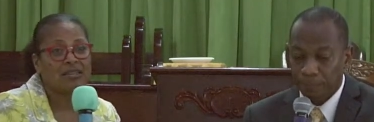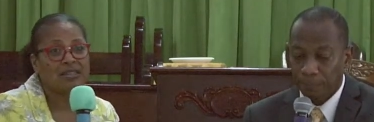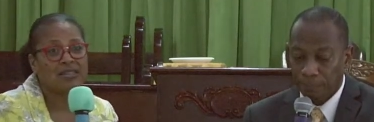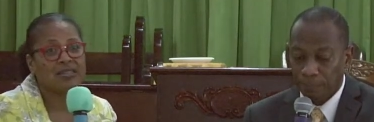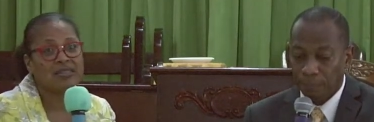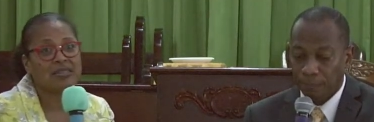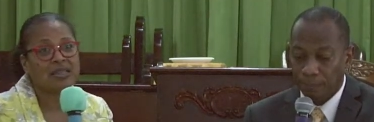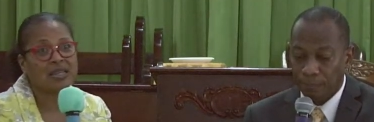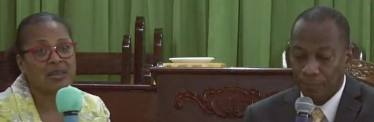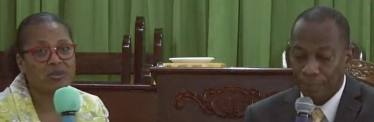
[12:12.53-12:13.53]
Speaker 1: He is
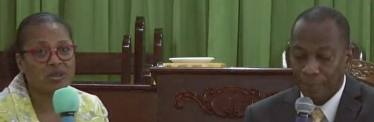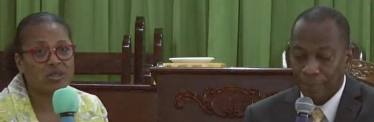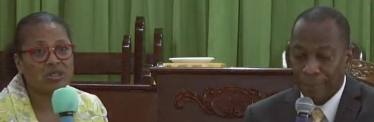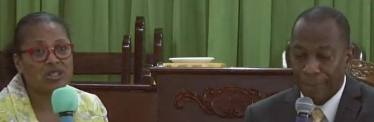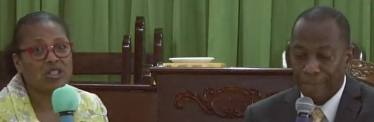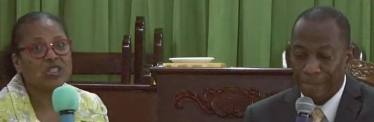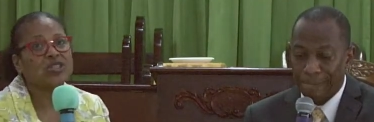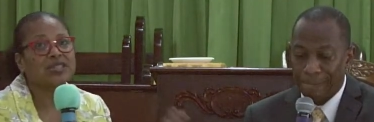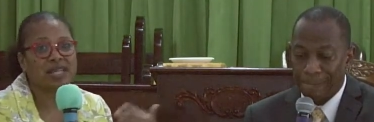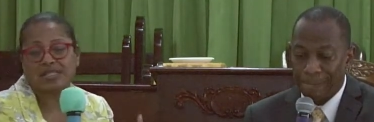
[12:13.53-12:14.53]
able to
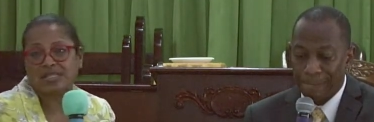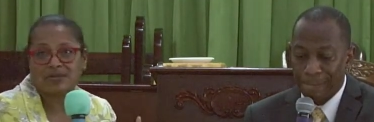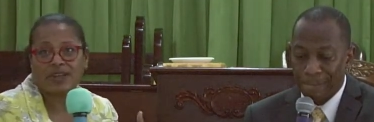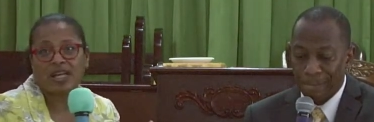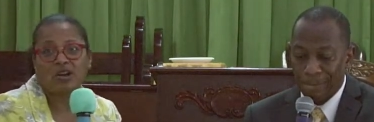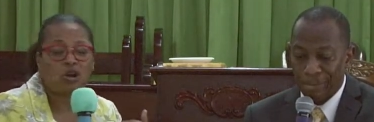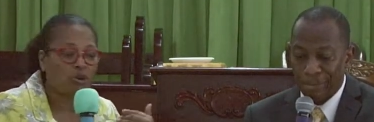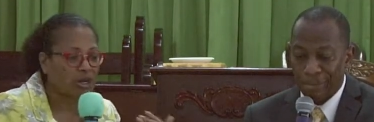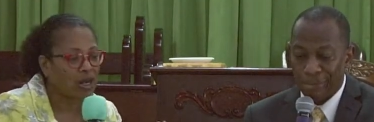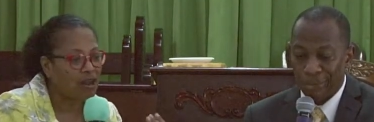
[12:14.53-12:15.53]
satisfy
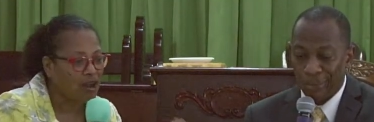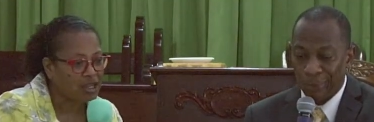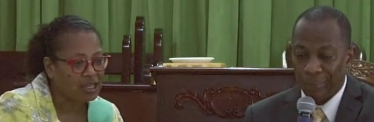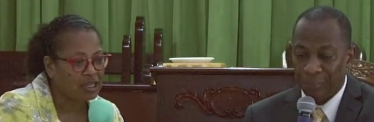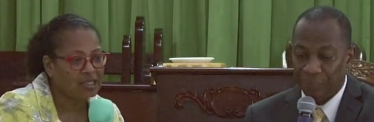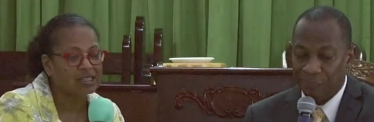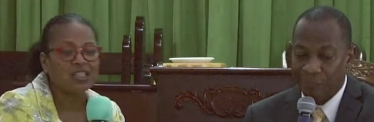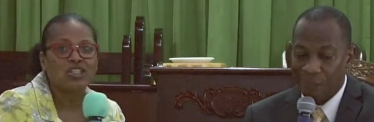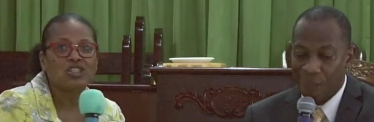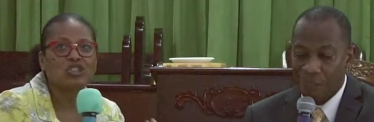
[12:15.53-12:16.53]
our longing
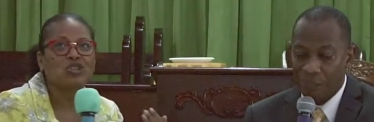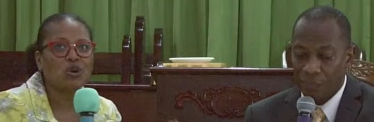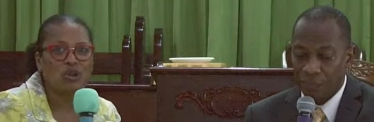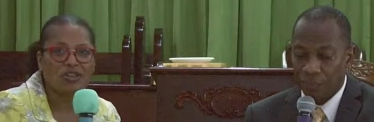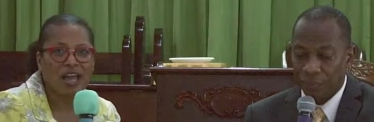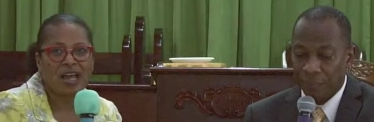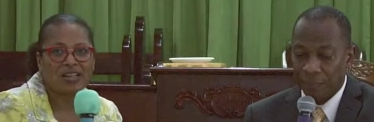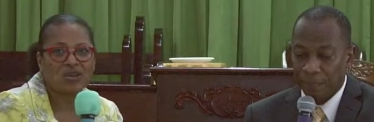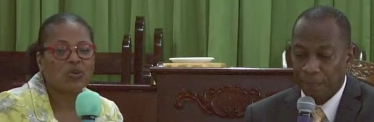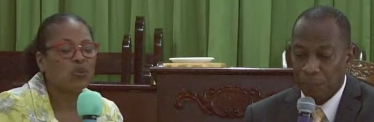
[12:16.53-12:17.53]
so that
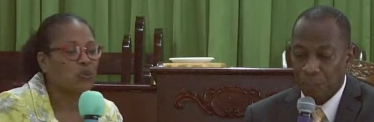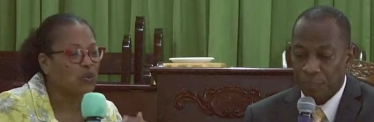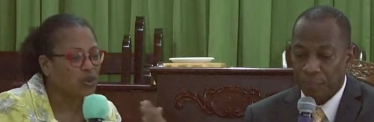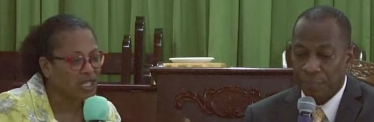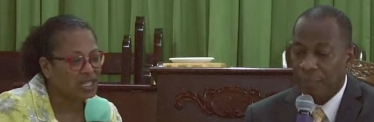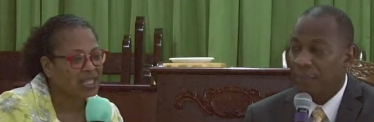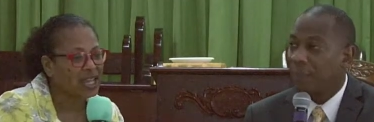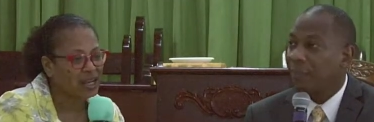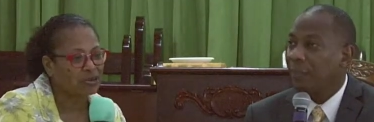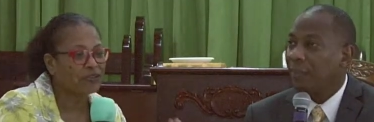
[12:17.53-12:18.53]
we
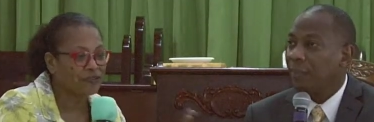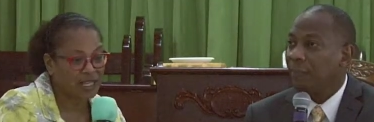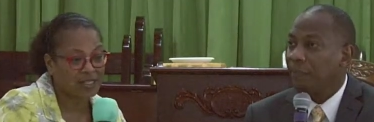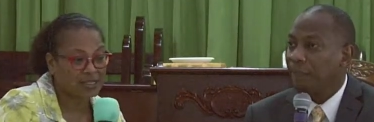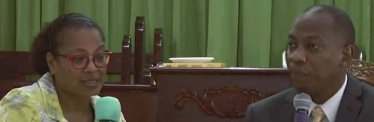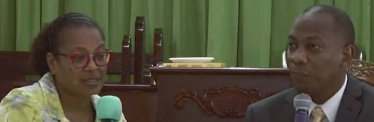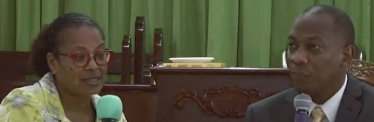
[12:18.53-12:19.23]
can reflect